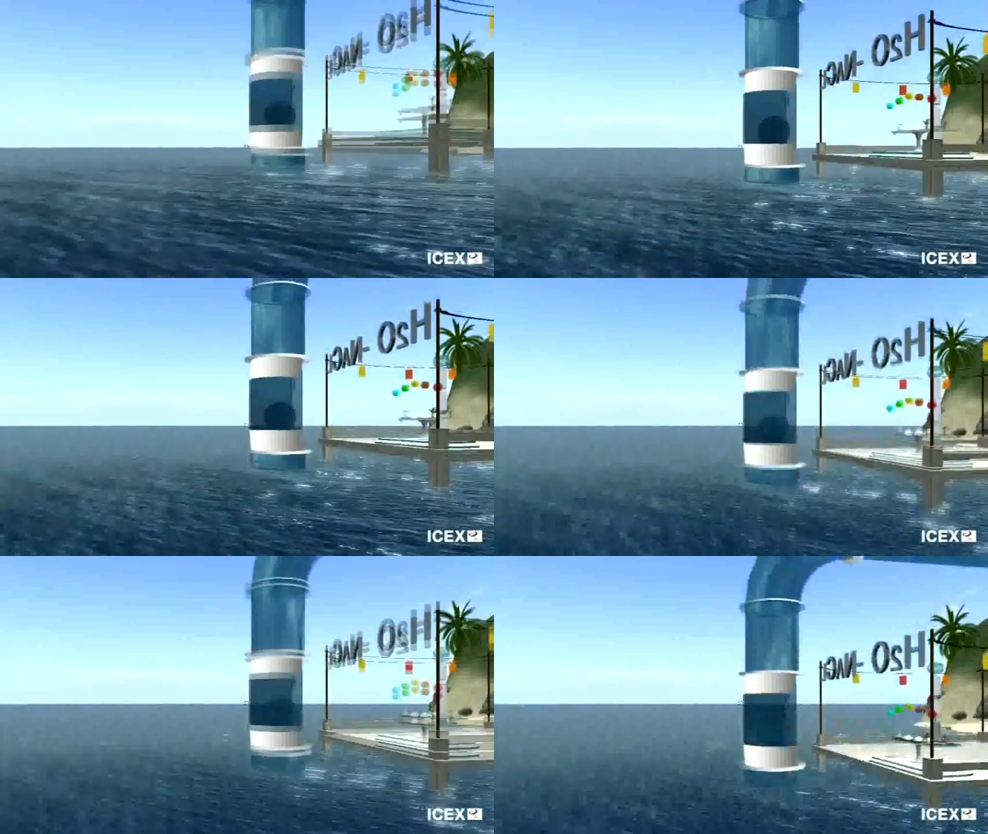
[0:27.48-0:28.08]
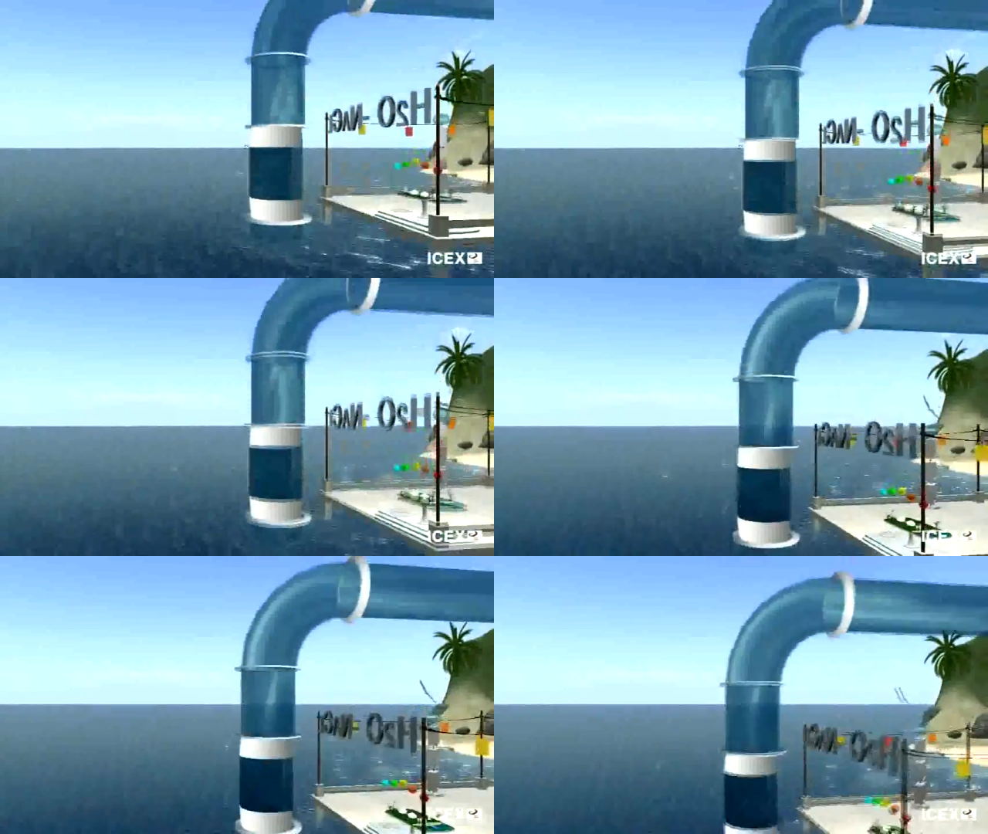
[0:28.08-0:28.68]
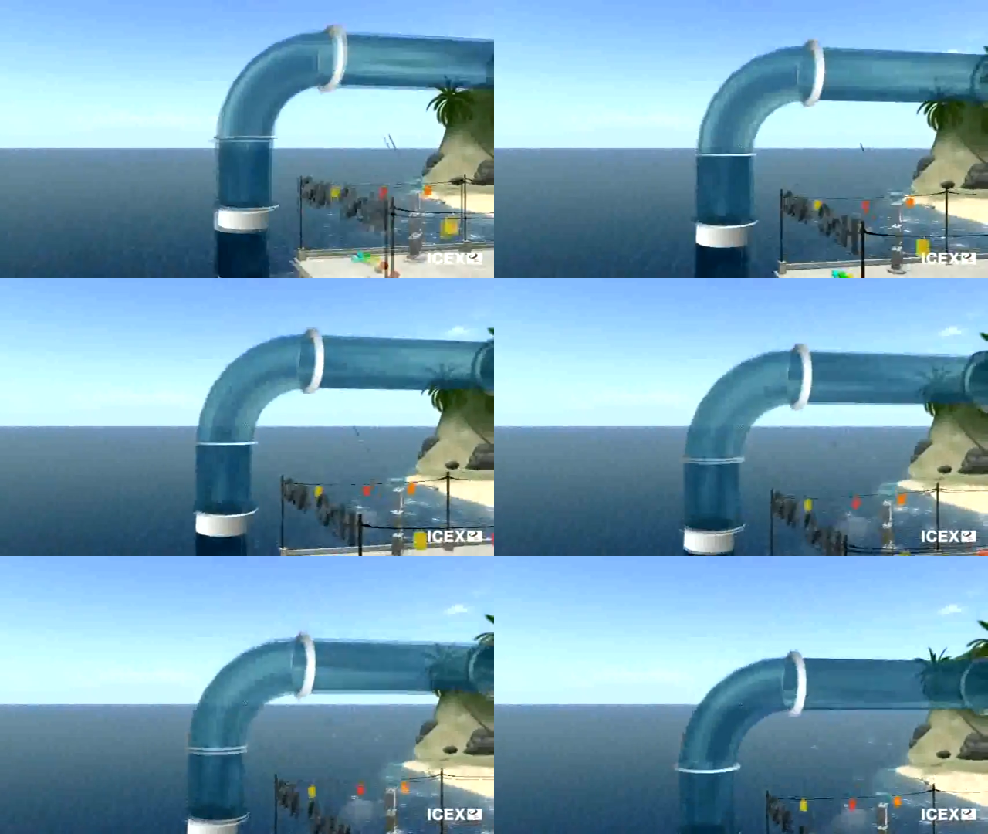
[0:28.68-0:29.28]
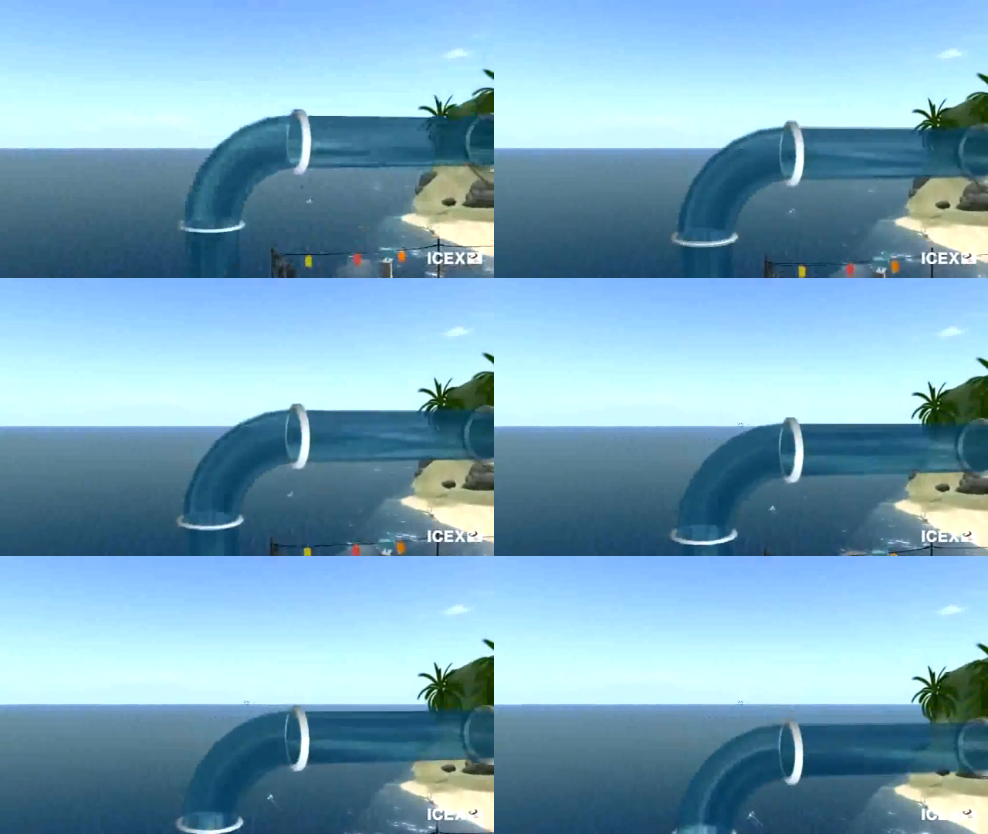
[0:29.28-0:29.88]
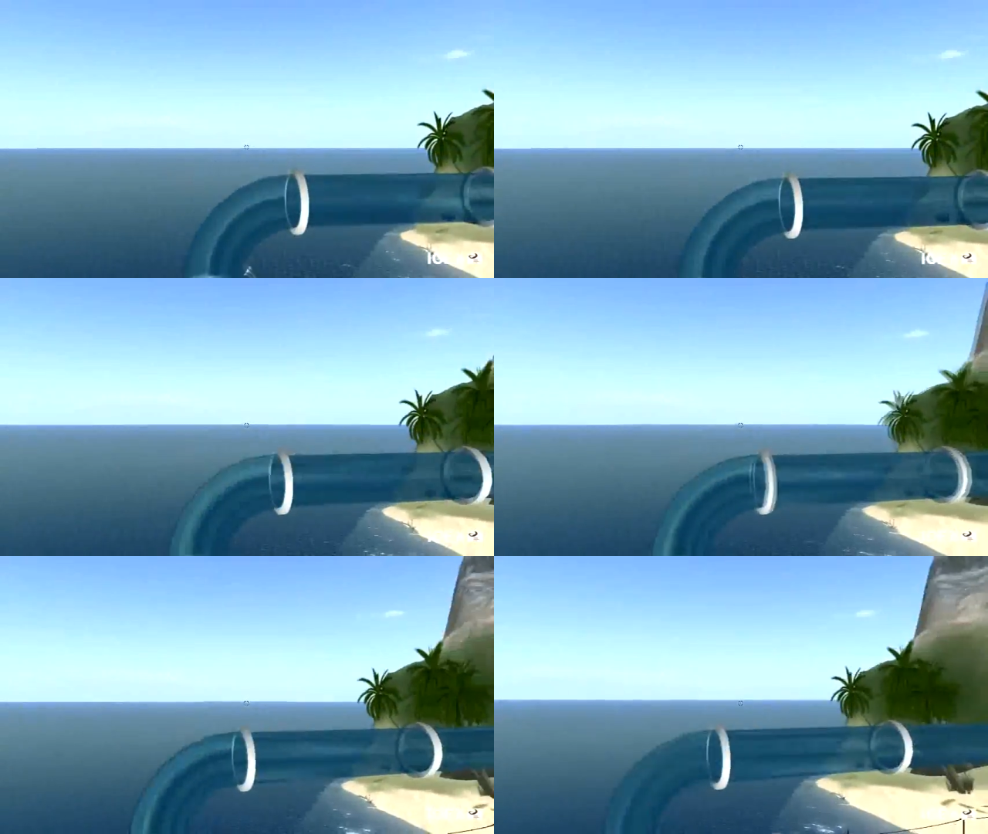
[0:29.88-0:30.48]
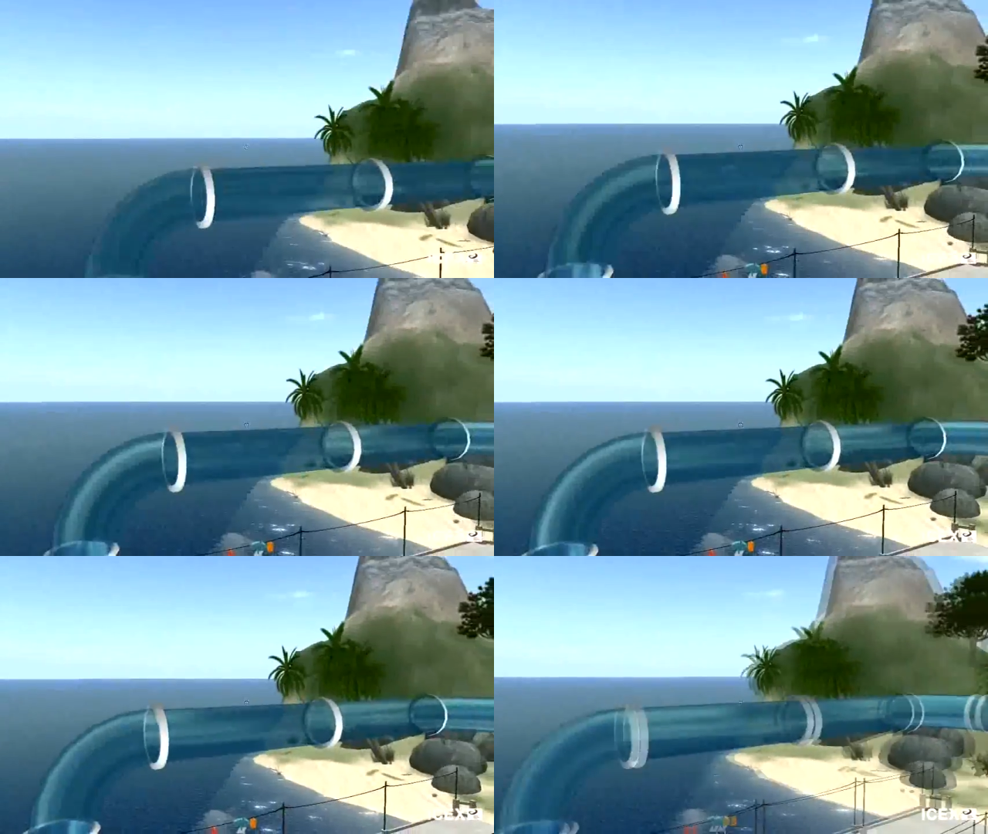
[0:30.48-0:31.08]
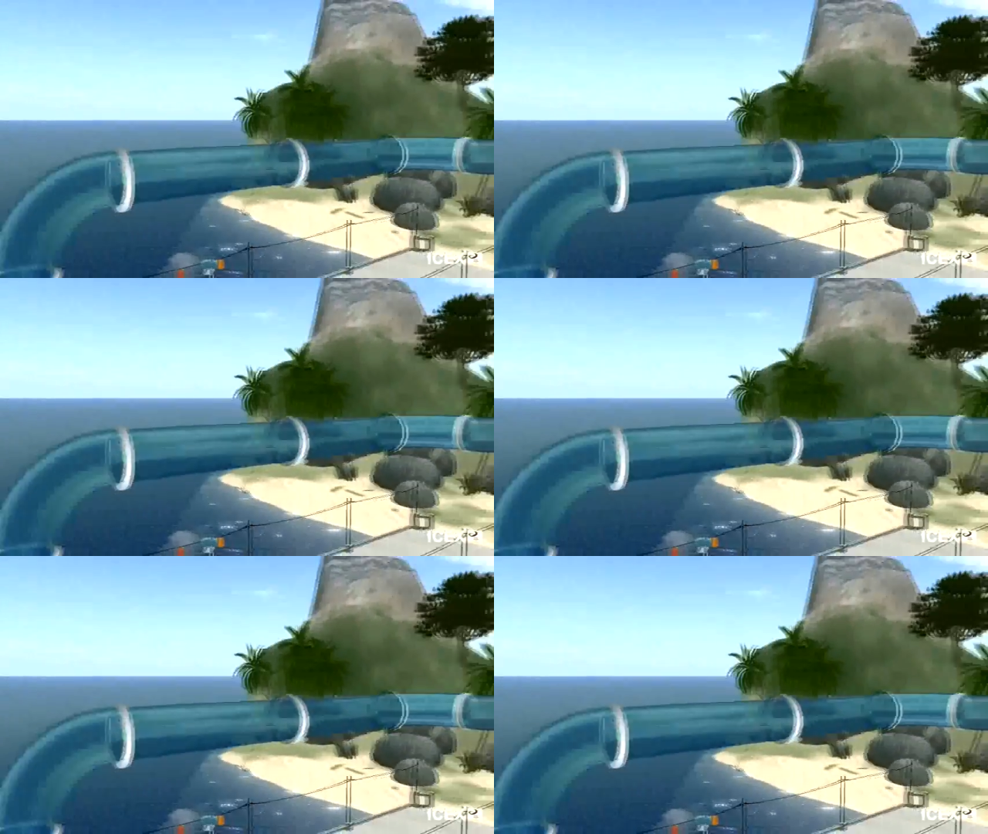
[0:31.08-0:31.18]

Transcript: Nobody's mouth can be seen.